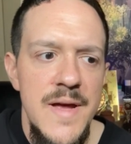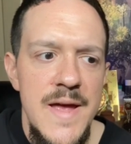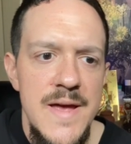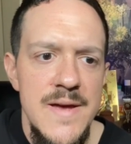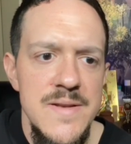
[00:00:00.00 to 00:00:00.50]

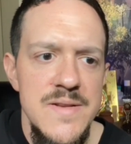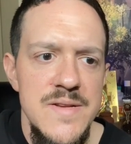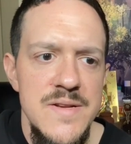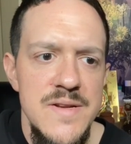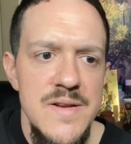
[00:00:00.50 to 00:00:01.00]
And
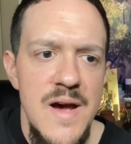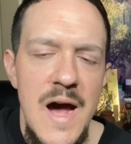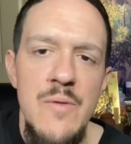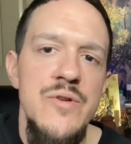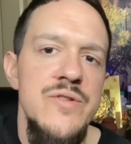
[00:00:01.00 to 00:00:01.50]

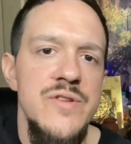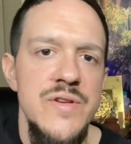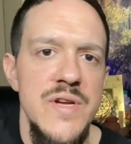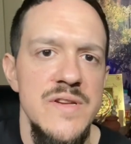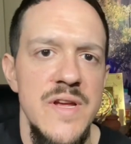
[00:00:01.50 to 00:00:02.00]
I would
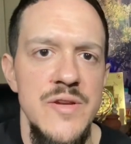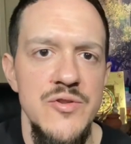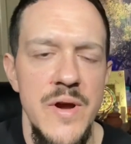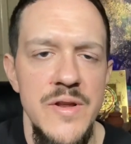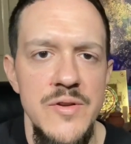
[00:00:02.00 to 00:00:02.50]
suggest that you
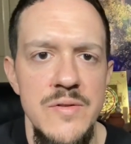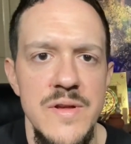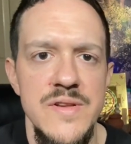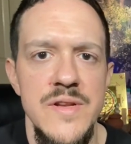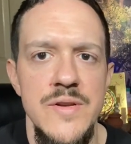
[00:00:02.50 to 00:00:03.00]
try to do
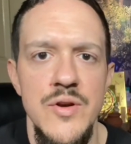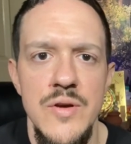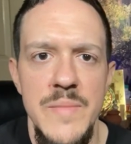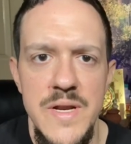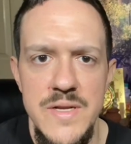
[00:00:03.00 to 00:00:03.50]
this in your
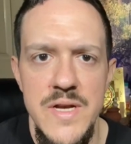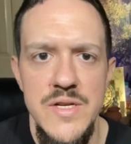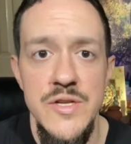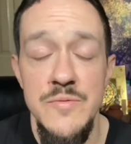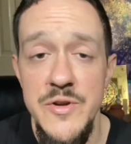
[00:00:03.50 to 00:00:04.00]

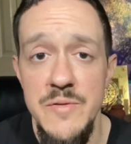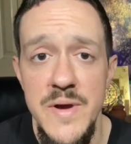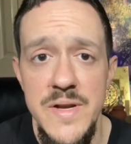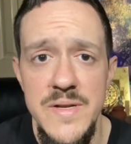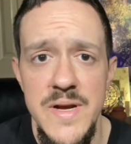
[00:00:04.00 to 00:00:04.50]
meditations when you're
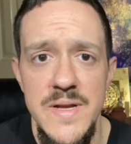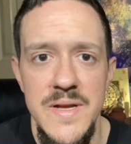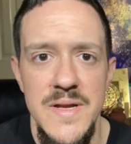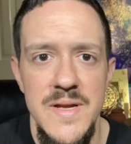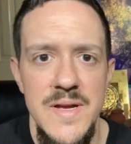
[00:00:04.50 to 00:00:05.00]
meditating.
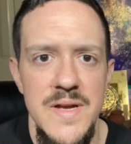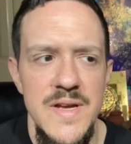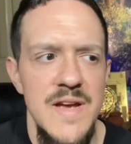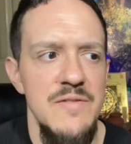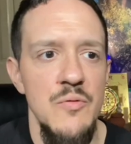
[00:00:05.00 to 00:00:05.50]

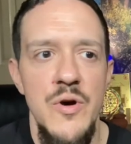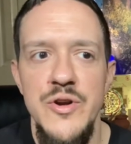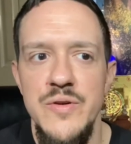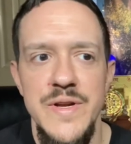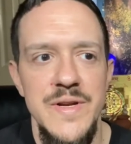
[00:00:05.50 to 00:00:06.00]
If you're
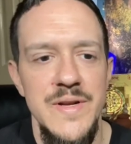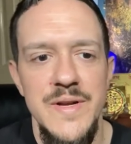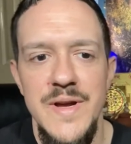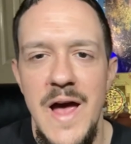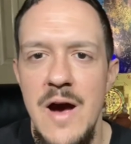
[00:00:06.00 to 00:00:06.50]

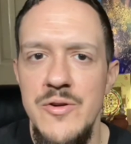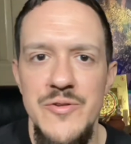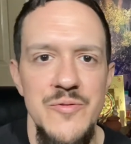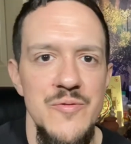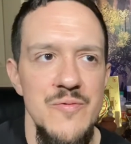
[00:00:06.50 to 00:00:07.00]
wondering how
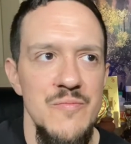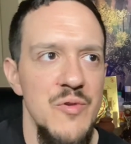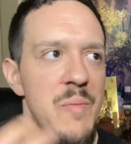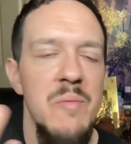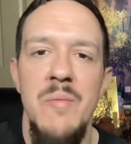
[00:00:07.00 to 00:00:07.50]
to
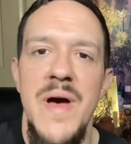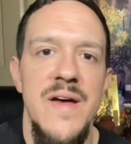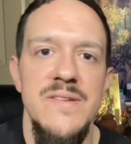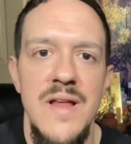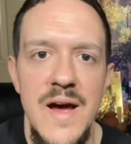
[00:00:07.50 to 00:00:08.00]
remember
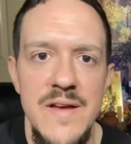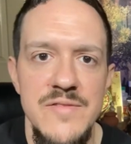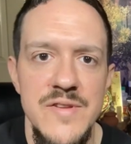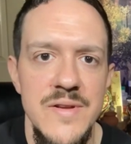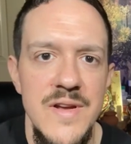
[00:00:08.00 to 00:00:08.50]
past
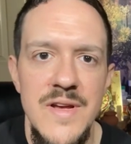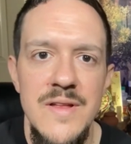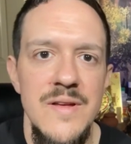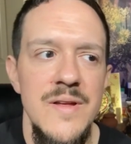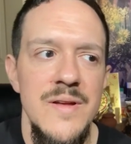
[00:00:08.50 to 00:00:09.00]
lives,
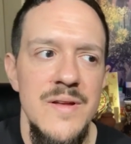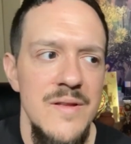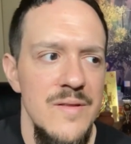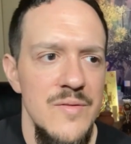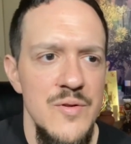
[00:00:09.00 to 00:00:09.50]

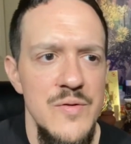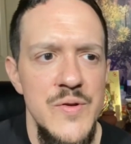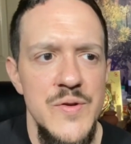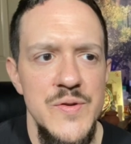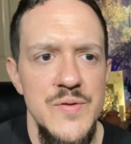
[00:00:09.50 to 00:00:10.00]

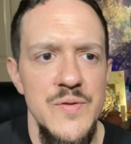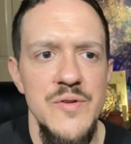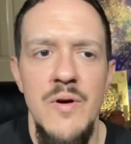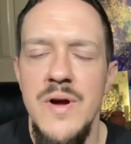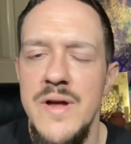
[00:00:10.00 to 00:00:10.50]
there's there's
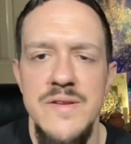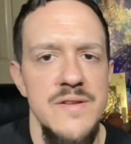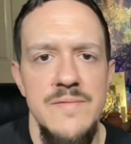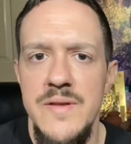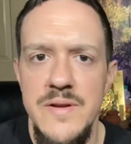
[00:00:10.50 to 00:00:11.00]
all kinds of
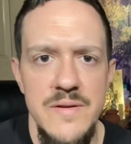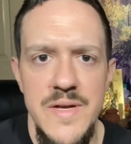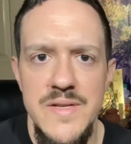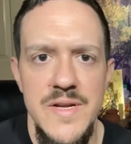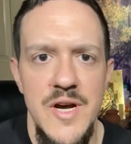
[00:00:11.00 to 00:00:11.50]
stuff on the
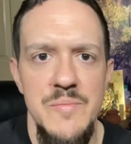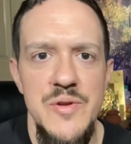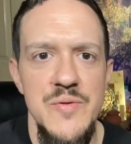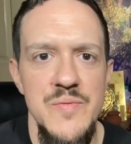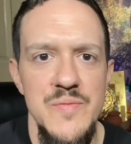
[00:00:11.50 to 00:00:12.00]
internet to help
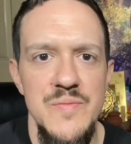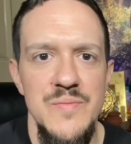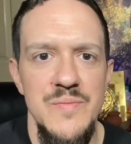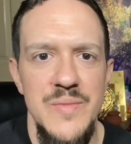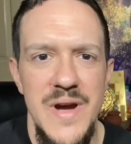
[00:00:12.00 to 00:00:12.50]
you
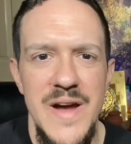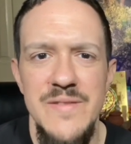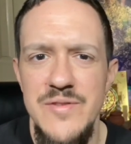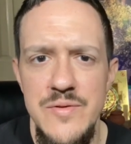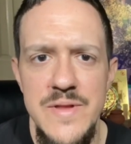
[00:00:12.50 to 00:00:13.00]
kind
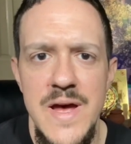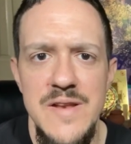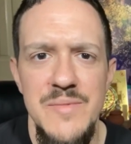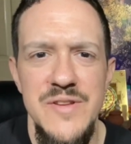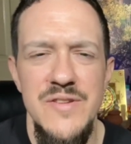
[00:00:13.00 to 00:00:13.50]
of do
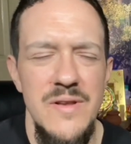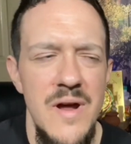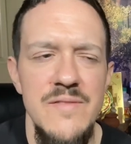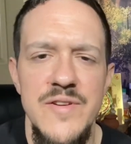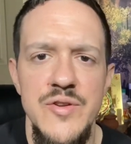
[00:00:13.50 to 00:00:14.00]
that, but it's a
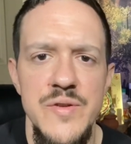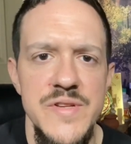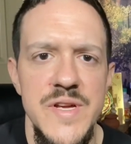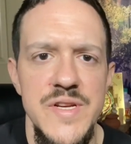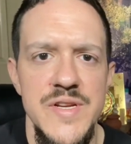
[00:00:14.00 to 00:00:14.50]
lot of
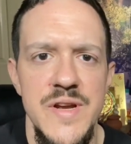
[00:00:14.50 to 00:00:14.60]
visualization.